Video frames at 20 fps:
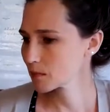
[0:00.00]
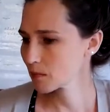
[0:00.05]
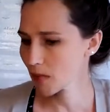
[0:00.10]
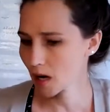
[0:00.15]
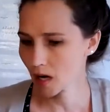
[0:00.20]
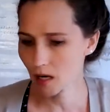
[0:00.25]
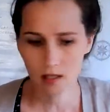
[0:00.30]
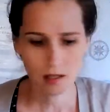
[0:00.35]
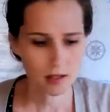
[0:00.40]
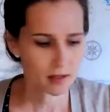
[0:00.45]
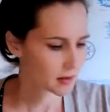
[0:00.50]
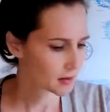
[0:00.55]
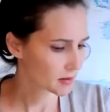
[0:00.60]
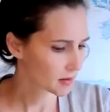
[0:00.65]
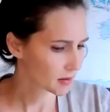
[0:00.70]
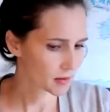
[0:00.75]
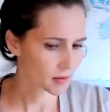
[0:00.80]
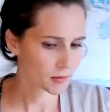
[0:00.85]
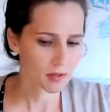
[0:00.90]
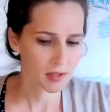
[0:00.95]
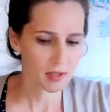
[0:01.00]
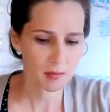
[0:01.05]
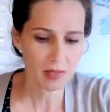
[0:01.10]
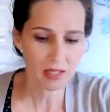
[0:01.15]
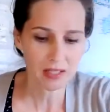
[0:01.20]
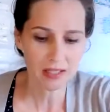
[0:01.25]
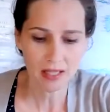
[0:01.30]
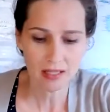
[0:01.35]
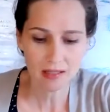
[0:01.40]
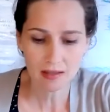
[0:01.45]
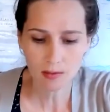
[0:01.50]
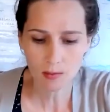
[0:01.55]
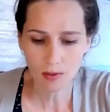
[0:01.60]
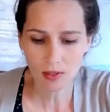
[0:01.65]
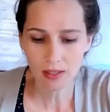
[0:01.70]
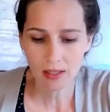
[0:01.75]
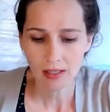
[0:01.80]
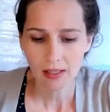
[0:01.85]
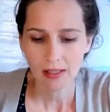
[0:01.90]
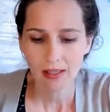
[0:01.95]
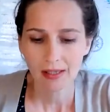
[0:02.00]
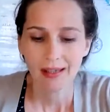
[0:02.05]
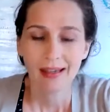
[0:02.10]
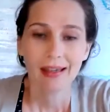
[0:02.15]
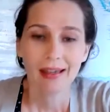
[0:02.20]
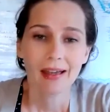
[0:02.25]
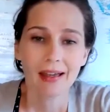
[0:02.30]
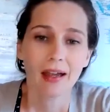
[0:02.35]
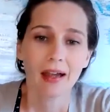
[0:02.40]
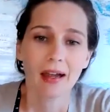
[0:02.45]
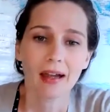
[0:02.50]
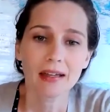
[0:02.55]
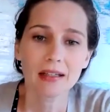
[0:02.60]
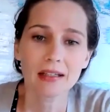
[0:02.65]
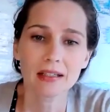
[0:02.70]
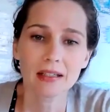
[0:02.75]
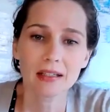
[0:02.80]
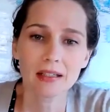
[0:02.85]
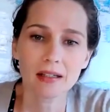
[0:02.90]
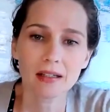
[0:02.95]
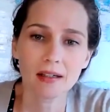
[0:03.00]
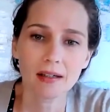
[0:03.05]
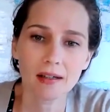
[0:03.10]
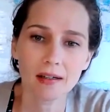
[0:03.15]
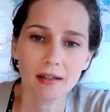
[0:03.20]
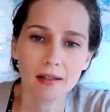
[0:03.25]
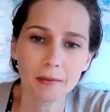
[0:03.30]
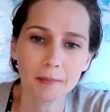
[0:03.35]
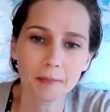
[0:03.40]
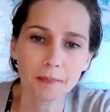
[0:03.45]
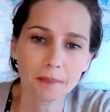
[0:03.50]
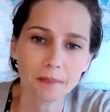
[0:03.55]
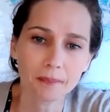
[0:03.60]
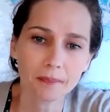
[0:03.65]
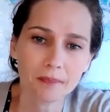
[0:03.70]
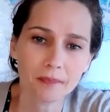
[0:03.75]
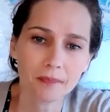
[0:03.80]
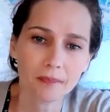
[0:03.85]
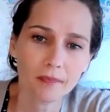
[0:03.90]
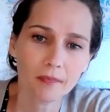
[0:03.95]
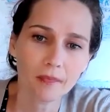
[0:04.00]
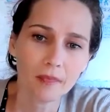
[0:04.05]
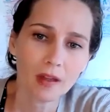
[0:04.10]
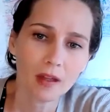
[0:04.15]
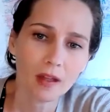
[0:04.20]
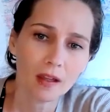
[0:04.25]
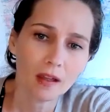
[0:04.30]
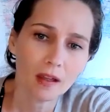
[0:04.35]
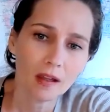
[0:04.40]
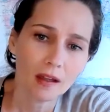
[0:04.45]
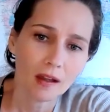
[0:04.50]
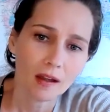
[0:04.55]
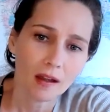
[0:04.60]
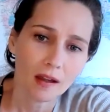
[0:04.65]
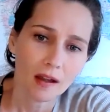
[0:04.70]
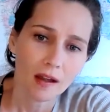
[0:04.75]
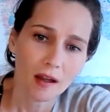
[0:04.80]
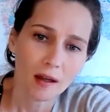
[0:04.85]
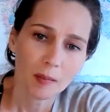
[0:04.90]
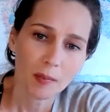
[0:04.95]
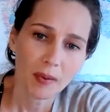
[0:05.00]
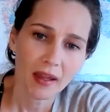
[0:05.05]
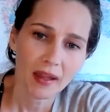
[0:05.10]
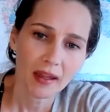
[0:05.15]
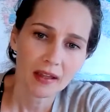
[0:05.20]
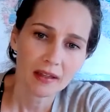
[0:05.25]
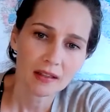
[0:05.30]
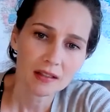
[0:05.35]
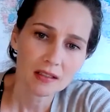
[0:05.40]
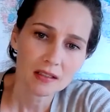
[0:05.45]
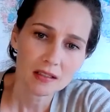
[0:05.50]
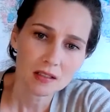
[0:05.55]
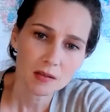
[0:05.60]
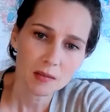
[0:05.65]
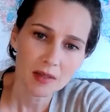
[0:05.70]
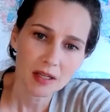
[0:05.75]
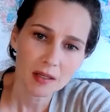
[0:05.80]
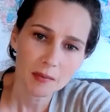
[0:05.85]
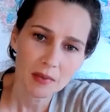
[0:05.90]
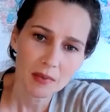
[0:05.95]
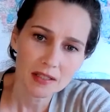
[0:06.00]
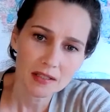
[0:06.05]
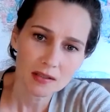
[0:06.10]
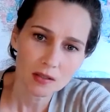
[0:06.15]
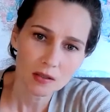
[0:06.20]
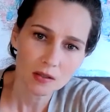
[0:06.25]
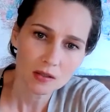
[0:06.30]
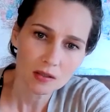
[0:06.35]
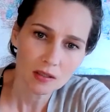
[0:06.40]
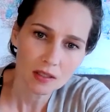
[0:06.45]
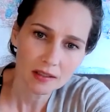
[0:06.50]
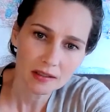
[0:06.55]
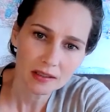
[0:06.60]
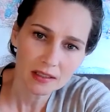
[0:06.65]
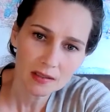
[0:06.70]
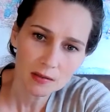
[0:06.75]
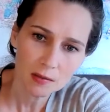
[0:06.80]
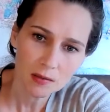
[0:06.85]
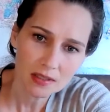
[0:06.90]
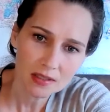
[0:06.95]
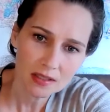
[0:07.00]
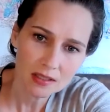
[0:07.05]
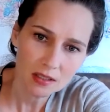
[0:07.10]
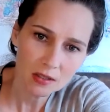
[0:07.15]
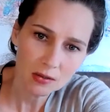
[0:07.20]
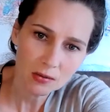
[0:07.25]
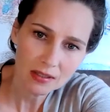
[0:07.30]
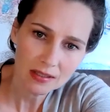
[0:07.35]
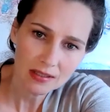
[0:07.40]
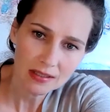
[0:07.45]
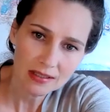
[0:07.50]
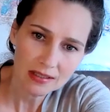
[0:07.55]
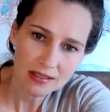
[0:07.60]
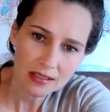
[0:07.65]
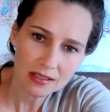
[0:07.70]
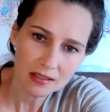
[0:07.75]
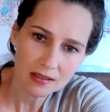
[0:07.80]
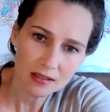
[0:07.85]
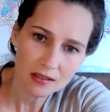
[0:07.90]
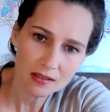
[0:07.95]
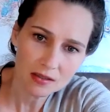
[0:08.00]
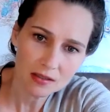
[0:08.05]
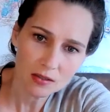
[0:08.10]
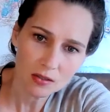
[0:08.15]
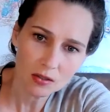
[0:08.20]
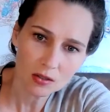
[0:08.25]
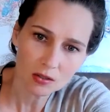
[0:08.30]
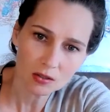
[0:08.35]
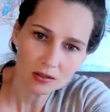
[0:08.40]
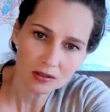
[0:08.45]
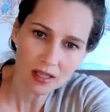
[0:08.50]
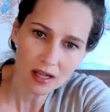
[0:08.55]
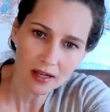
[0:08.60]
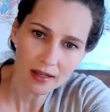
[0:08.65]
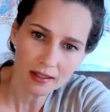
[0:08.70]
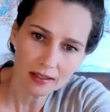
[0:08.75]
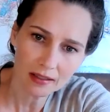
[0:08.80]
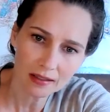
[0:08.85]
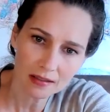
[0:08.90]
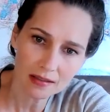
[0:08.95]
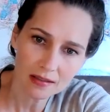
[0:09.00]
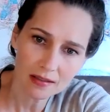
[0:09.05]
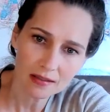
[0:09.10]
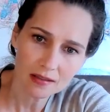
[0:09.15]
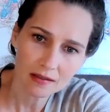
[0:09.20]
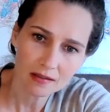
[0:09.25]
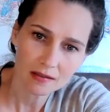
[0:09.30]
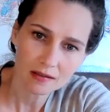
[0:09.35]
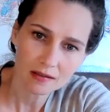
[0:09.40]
marks. Where's my test one? I did a pen to make my circle on these ones, and you can see the circle lines.